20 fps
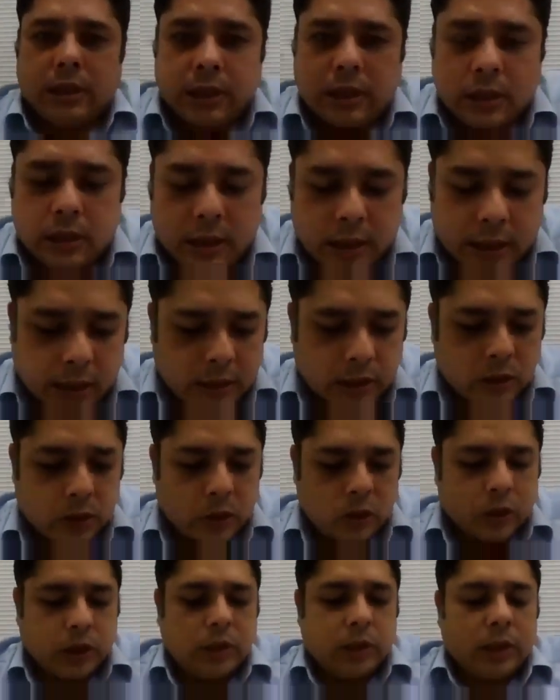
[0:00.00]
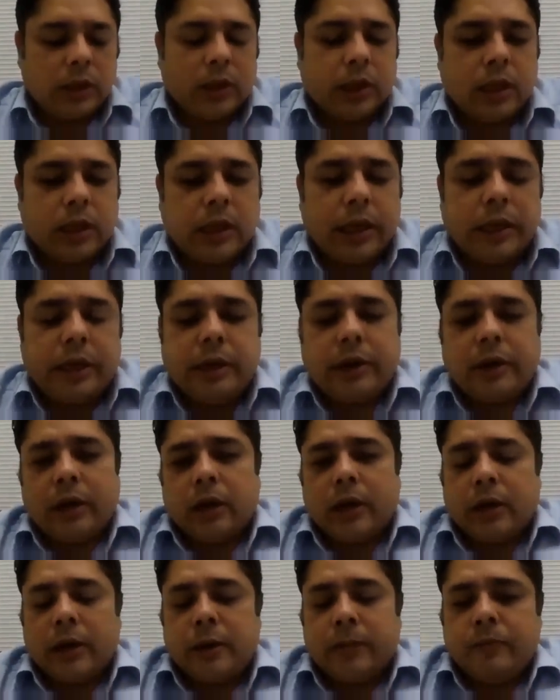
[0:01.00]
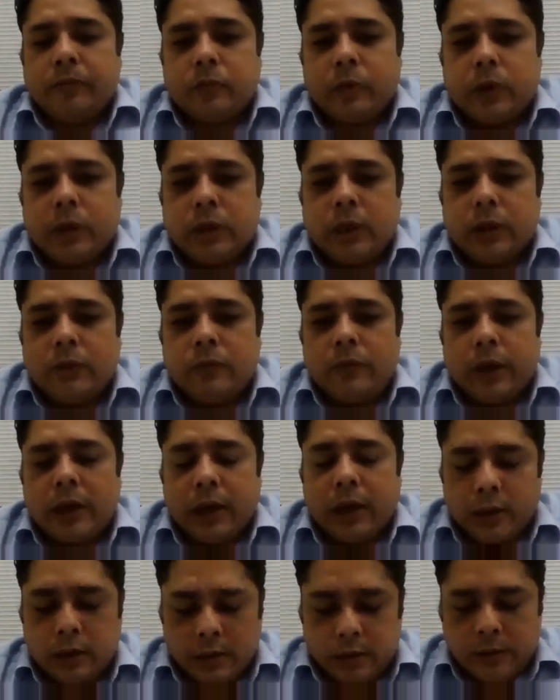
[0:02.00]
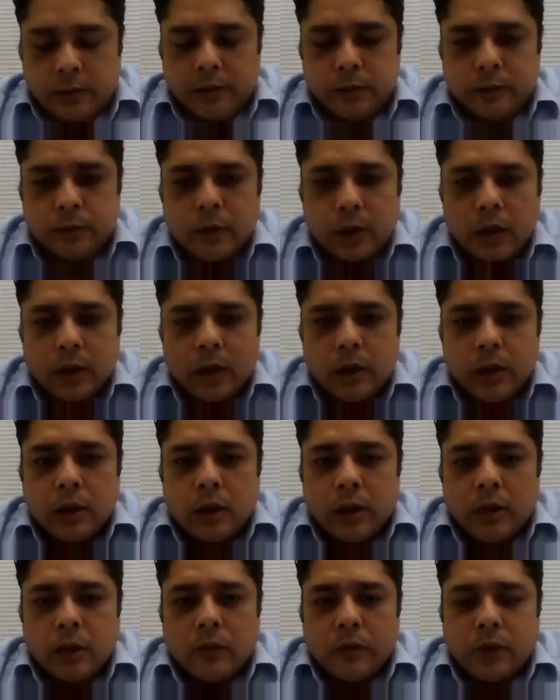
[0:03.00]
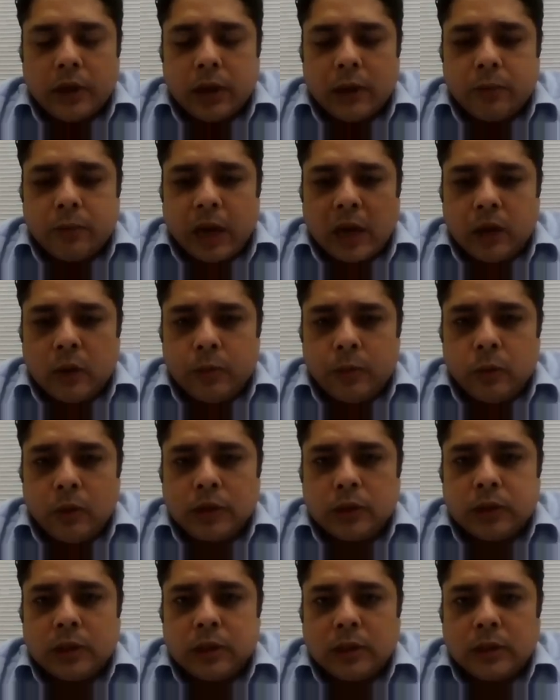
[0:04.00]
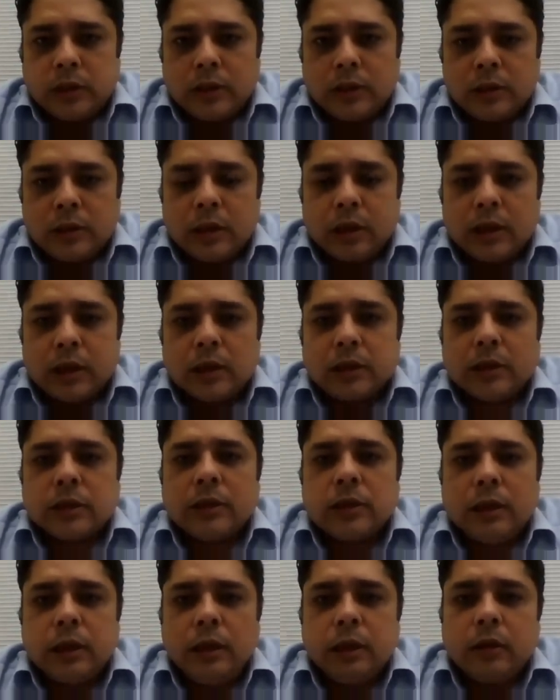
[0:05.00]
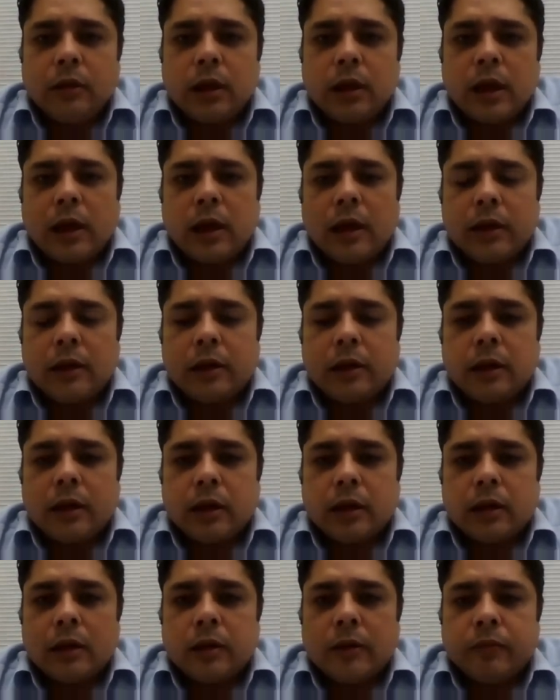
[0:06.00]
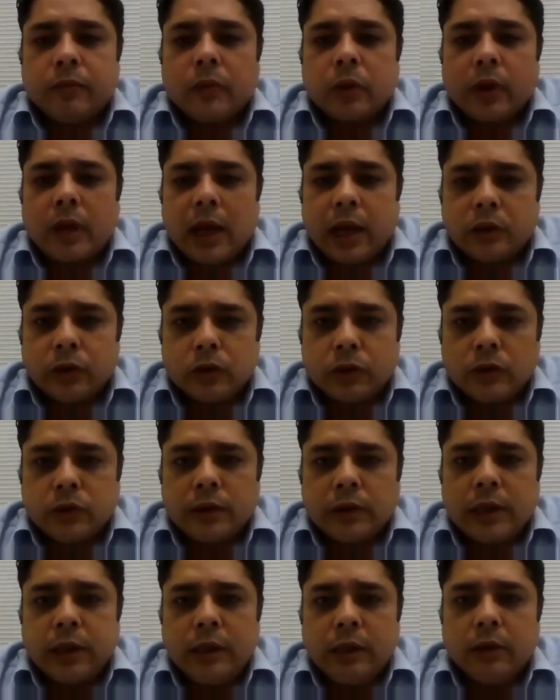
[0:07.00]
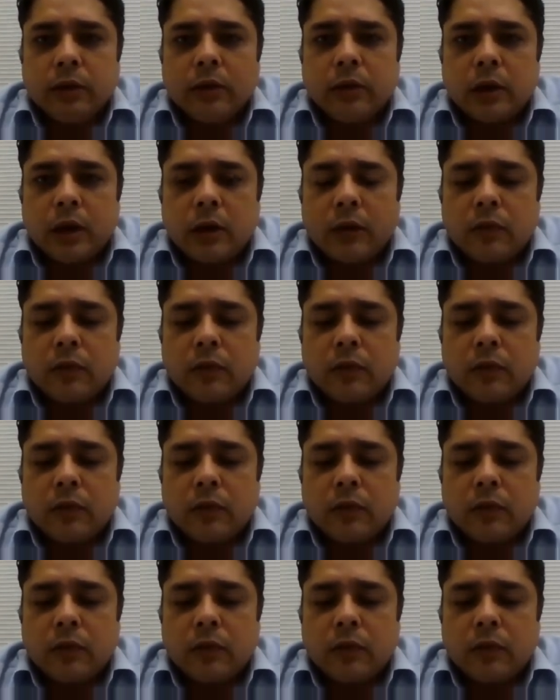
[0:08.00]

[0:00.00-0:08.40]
this is a nice question again. See, where where manual pull stations are concerned, are as you said,